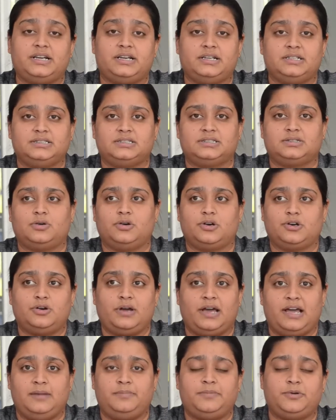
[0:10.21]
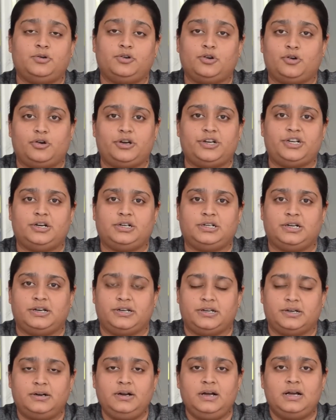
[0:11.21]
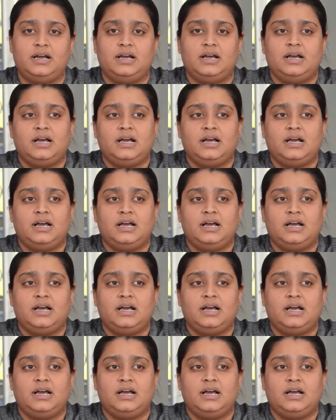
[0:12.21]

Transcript: is going to help you grow in your career.